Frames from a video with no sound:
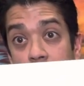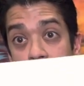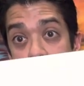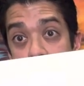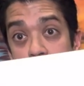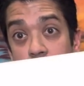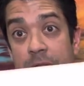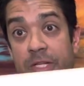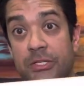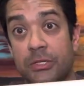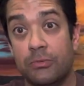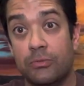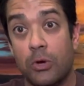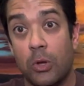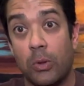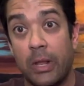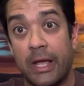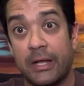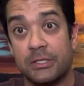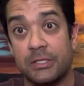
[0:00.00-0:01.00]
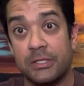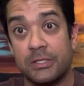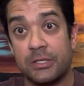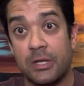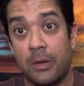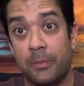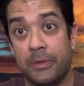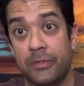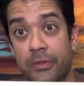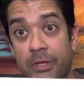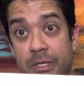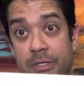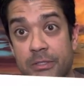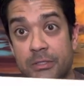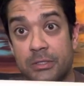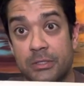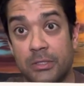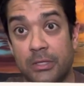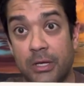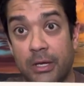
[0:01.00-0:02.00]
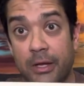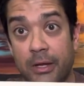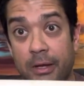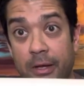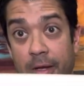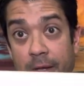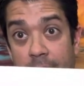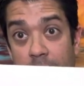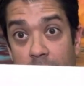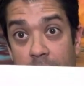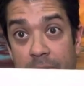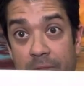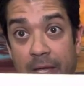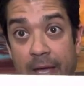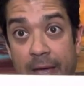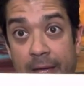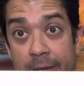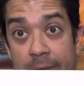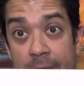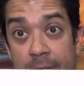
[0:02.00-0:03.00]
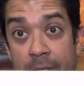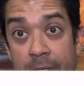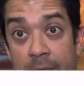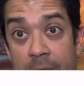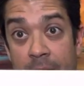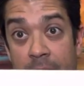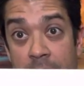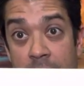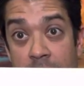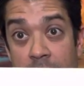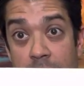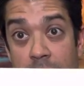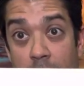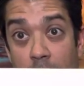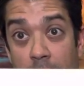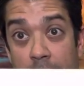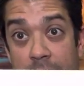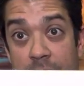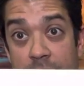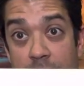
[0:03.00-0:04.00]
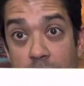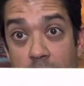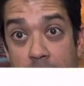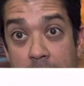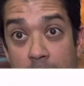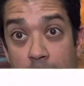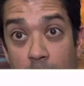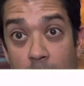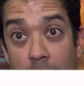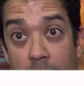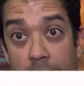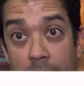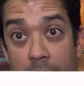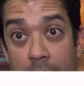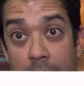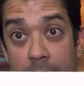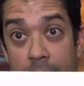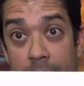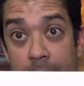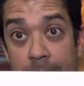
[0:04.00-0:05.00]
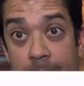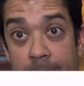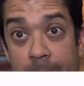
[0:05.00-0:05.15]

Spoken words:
recent Rolexes come in this with that Rolex crown on there.